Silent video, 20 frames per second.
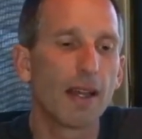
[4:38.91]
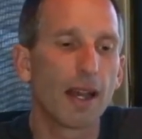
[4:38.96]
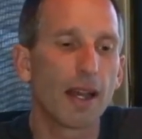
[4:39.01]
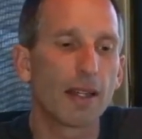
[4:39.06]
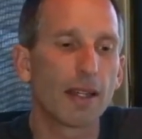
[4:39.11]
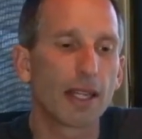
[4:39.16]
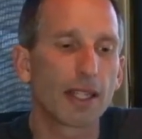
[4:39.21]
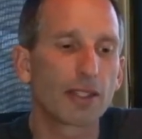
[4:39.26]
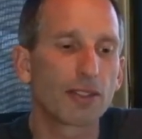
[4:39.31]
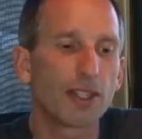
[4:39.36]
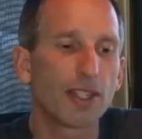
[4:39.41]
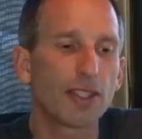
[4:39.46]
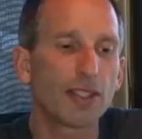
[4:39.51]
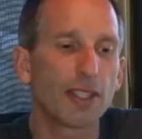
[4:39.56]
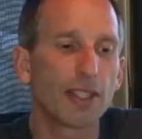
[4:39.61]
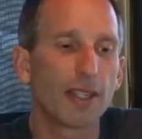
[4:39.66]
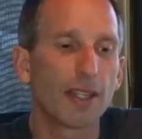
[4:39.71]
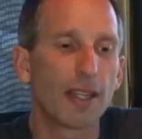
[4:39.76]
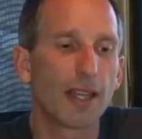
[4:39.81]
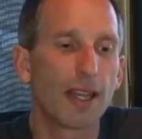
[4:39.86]

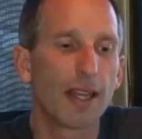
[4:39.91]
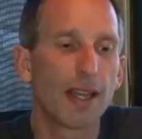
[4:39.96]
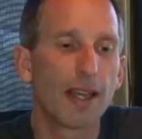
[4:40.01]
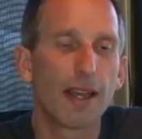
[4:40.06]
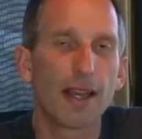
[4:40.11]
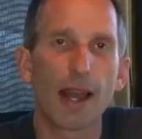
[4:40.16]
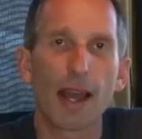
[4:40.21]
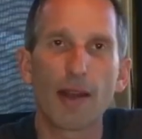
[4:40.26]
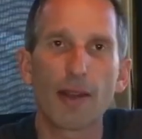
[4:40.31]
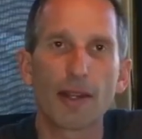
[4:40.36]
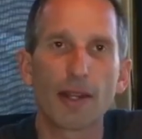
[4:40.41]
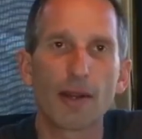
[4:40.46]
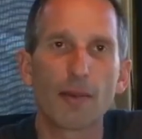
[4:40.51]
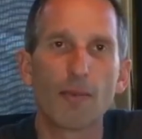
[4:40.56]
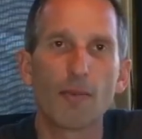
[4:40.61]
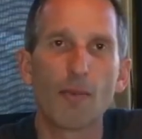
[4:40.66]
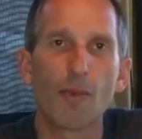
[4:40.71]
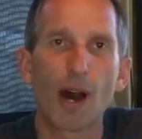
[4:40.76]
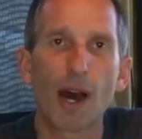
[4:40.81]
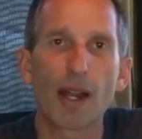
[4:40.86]
electrician out here
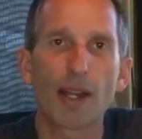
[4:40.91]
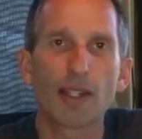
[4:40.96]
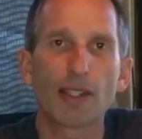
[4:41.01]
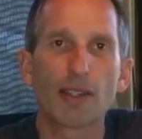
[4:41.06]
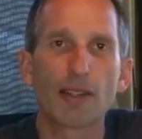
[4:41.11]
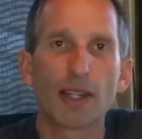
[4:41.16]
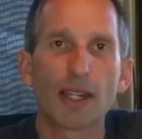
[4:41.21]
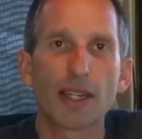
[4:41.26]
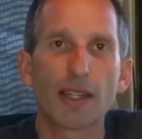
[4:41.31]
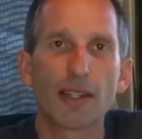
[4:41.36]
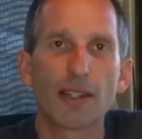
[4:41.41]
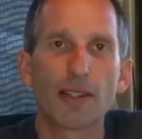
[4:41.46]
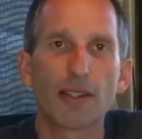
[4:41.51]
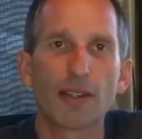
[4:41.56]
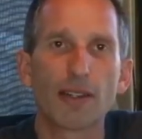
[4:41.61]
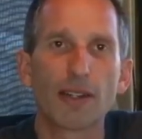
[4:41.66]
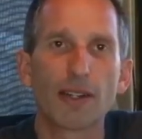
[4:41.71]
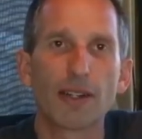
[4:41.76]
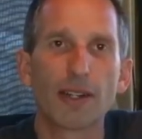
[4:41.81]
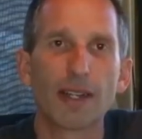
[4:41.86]
monitoring
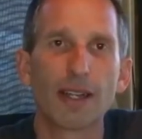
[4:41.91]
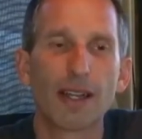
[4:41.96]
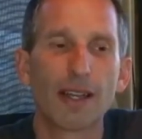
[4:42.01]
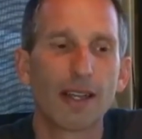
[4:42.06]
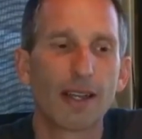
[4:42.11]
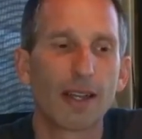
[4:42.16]
your